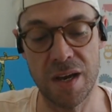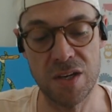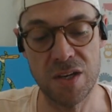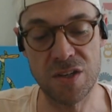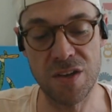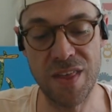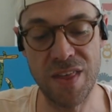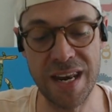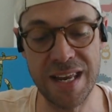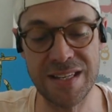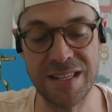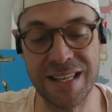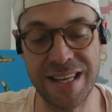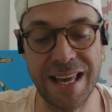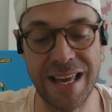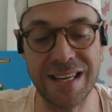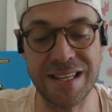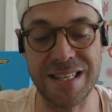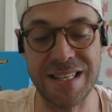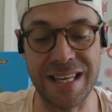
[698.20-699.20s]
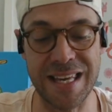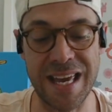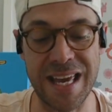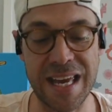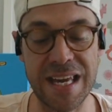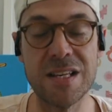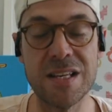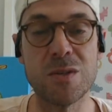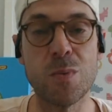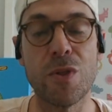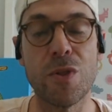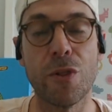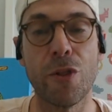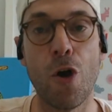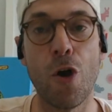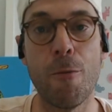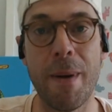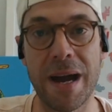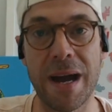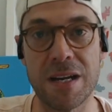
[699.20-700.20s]
So that is against the Kings with
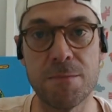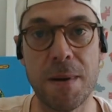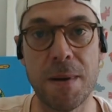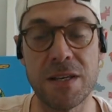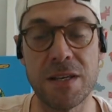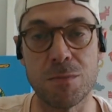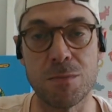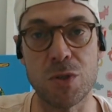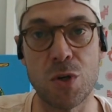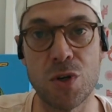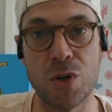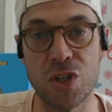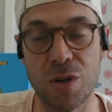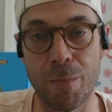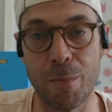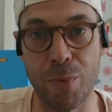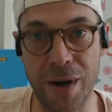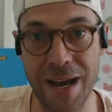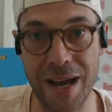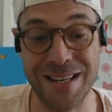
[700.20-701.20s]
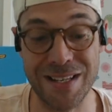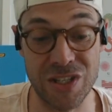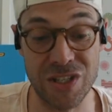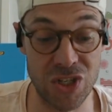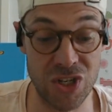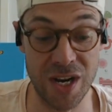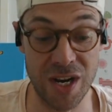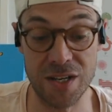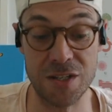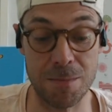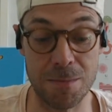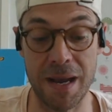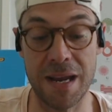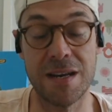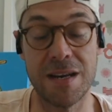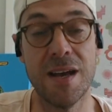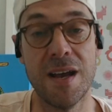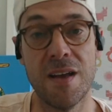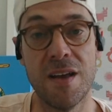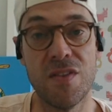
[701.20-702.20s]
low back spasms. Christian Brown has just
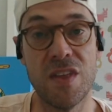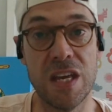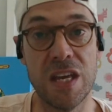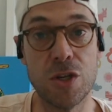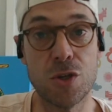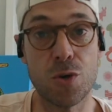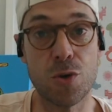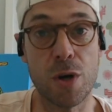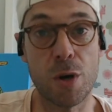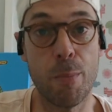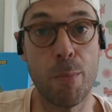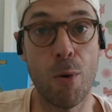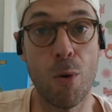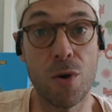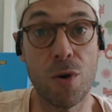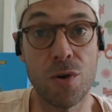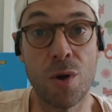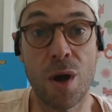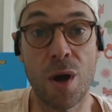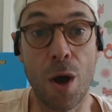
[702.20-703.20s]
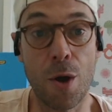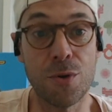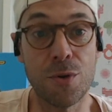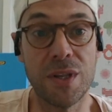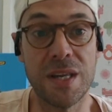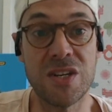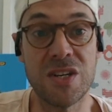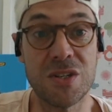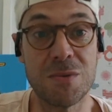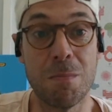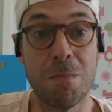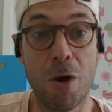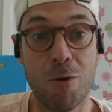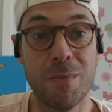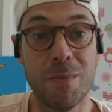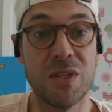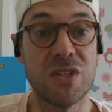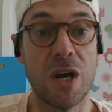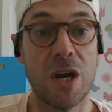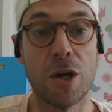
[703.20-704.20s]
made the injury report not only just
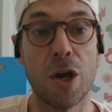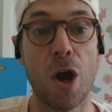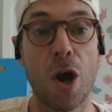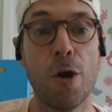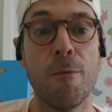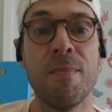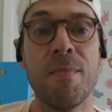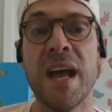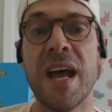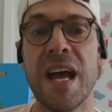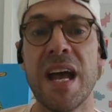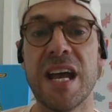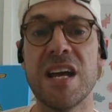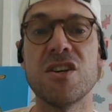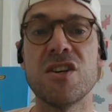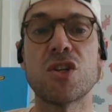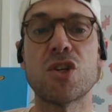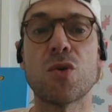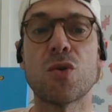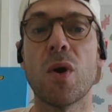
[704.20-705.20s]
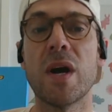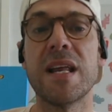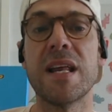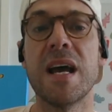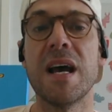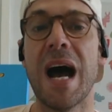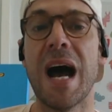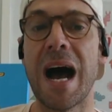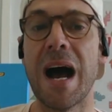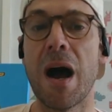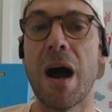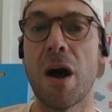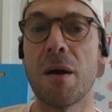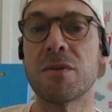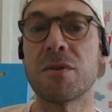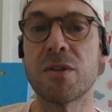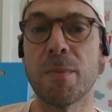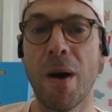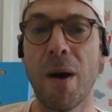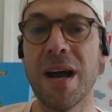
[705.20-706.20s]
moments ago. In Detroit,
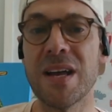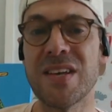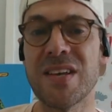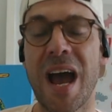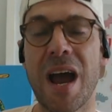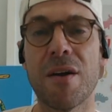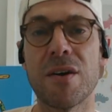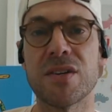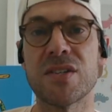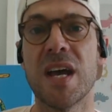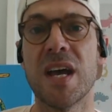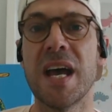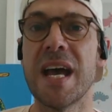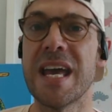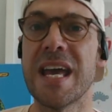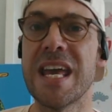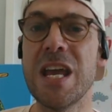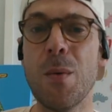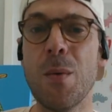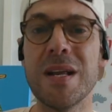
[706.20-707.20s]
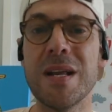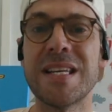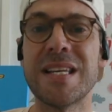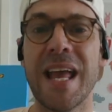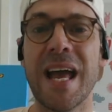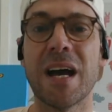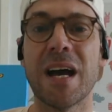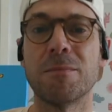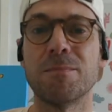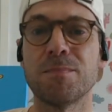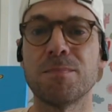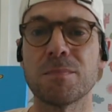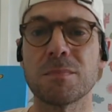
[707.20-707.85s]
Tobias Harris, he went down